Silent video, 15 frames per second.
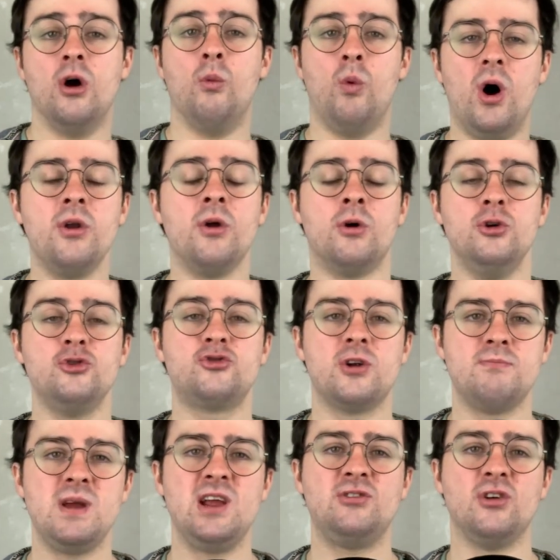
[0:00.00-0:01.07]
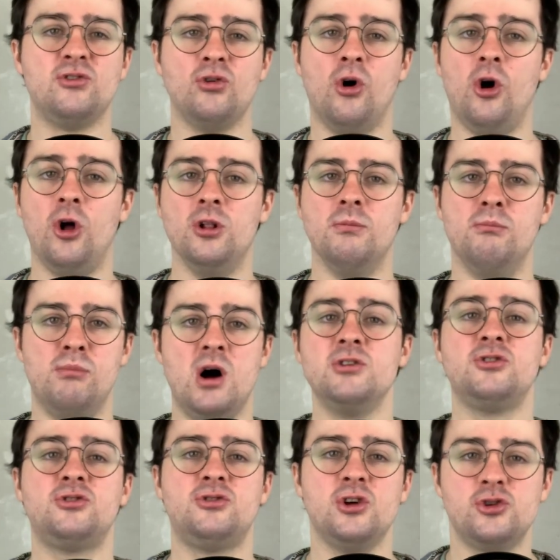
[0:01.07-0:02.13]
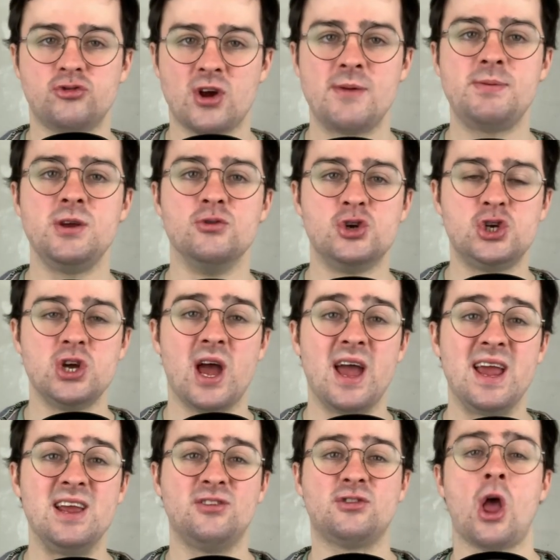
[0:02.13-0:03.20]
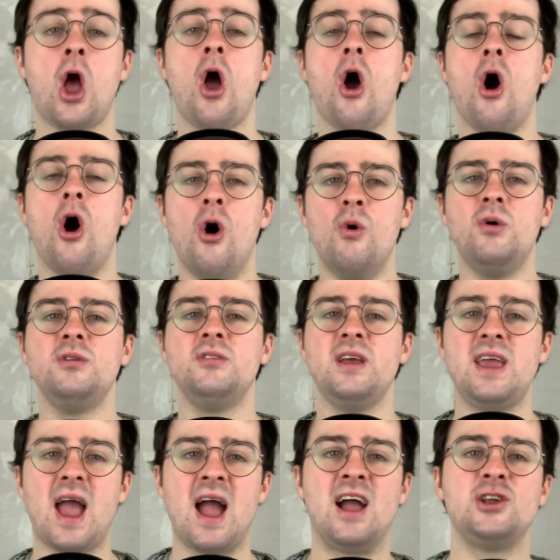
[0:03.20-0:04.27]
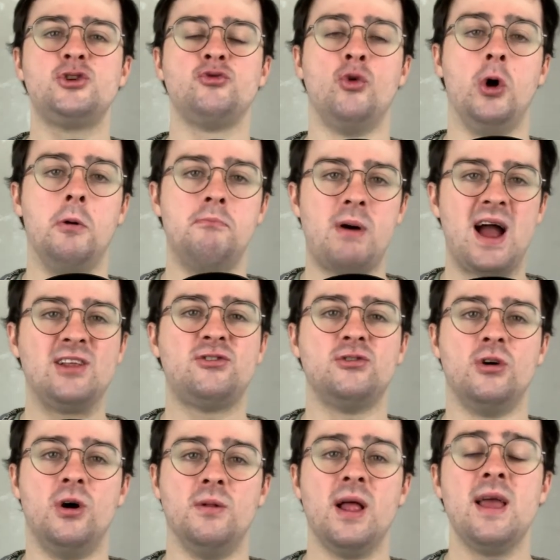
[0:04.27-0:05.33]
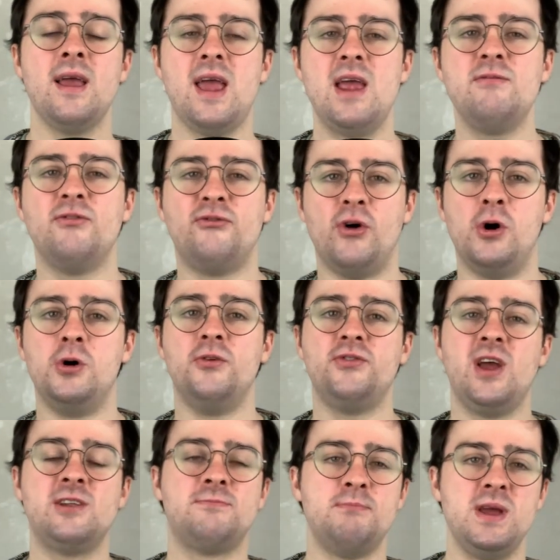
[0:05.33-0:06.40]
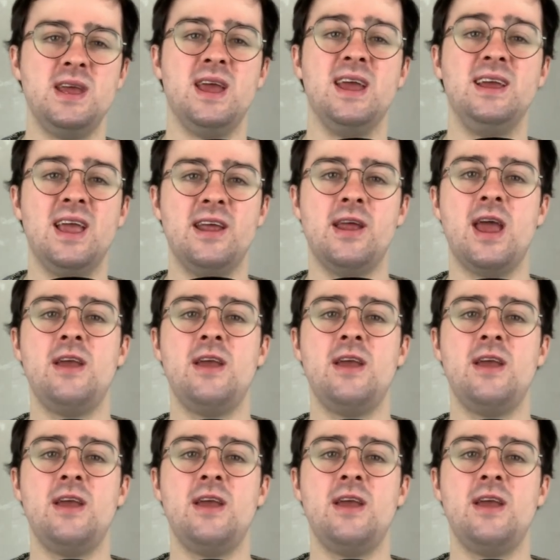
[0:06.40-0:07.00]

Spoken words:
the 100-meter tall monster trebuchet's only actual battle involved it being in